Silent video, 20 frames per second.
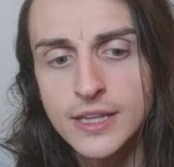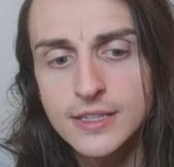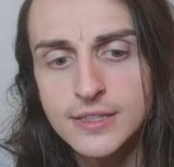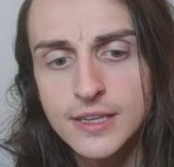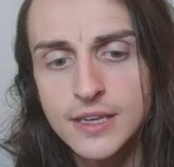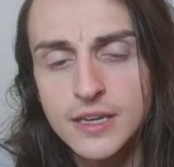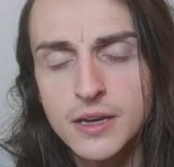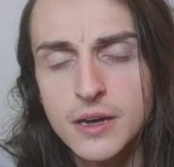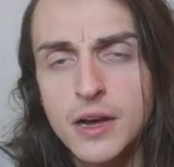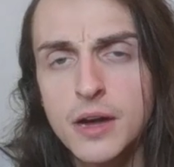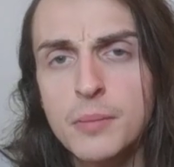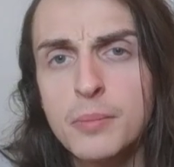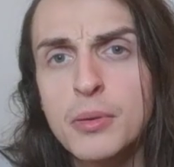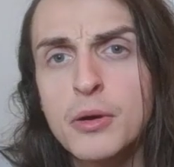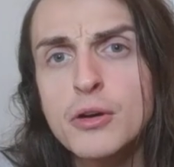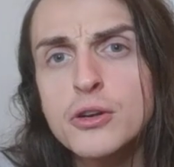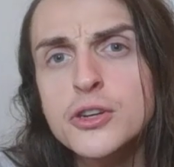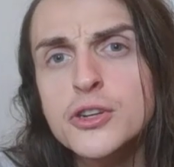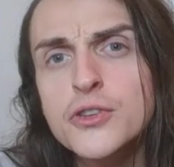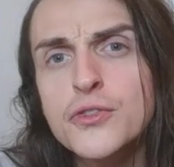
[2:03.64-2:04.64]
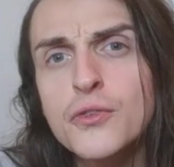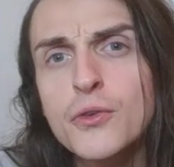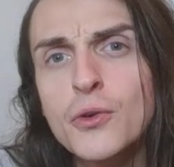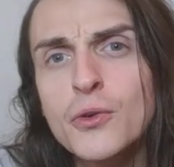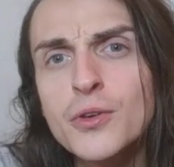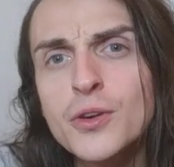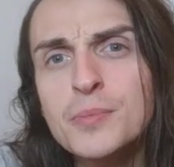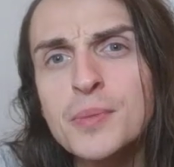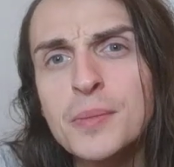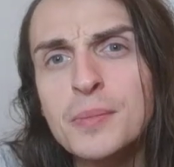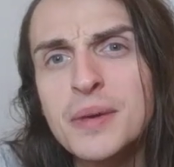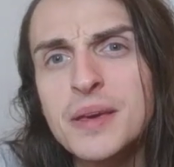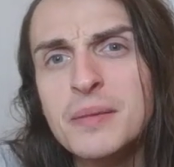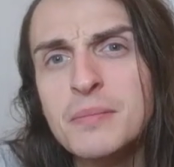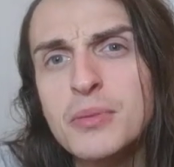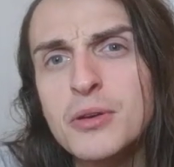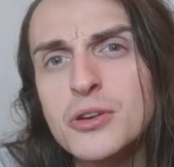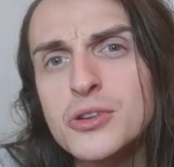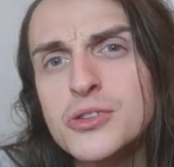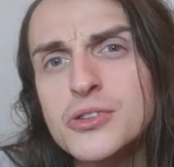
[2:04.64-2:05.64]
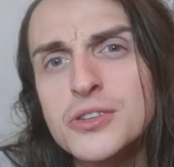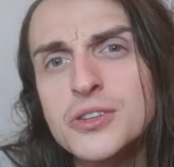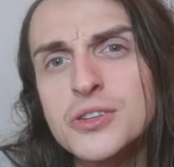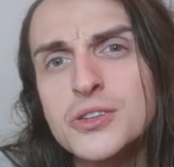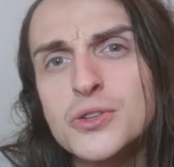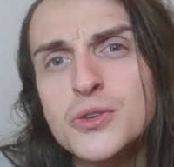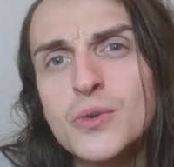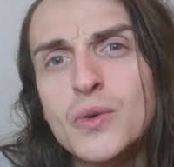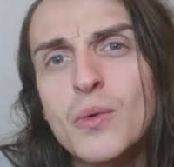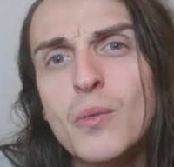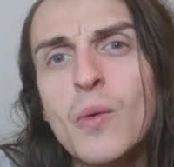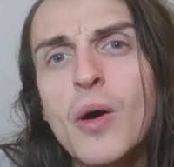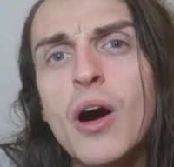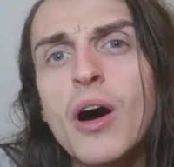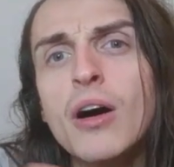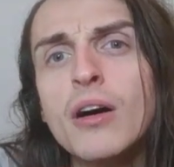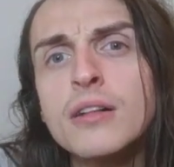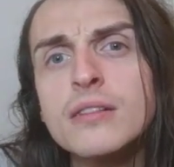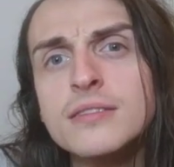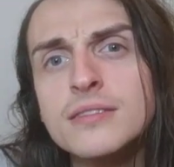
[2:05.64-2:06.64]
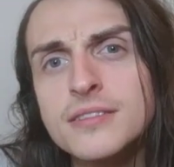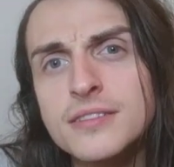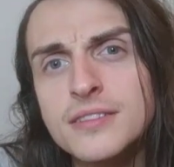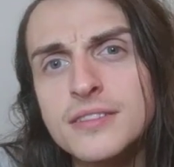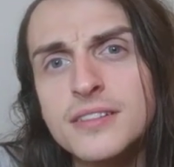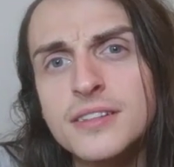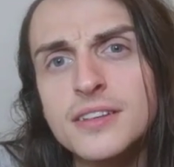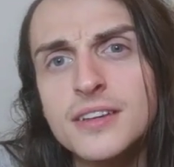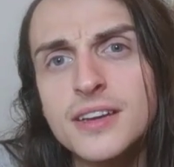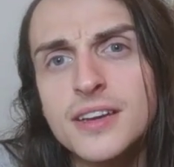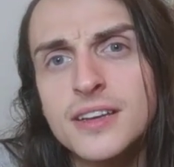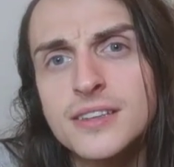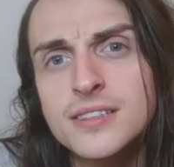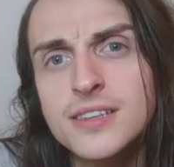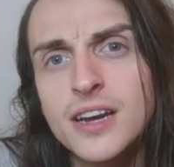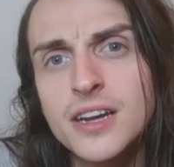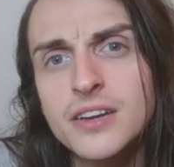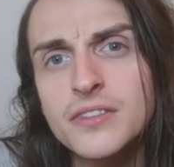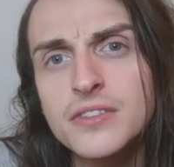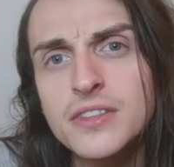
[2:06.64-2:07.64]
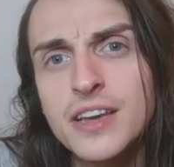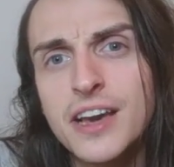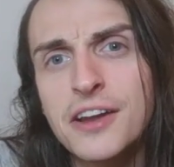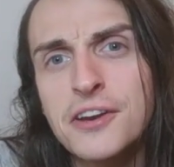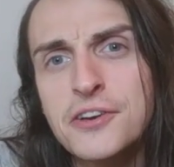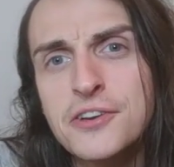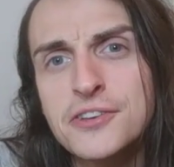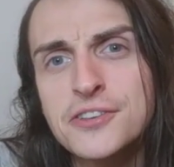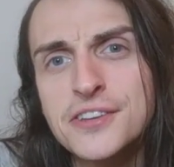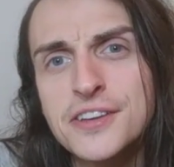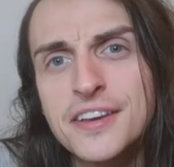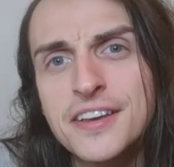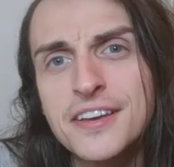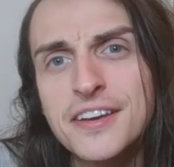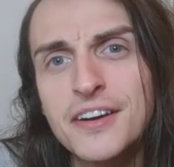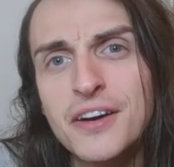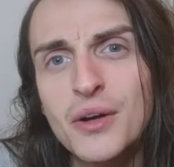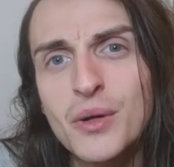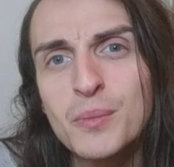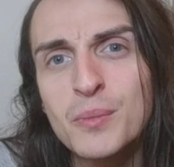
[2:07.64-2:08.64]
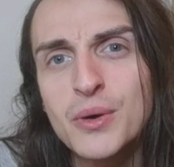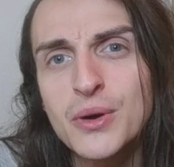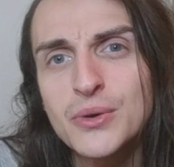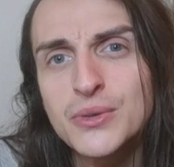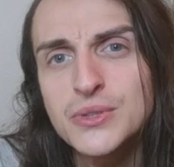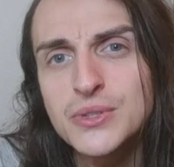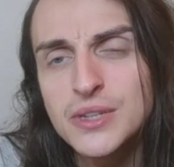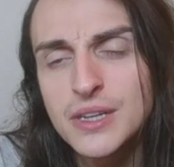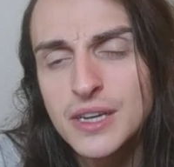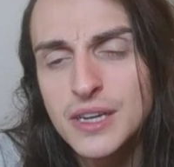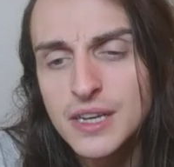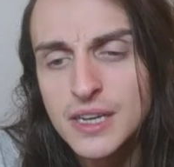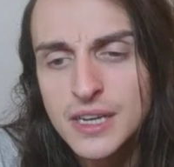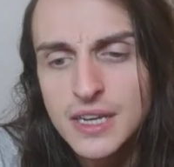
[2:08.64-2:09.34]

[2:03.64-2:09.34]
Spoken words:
it's like a push forward but being pushed into a wall is kind of the energy almost.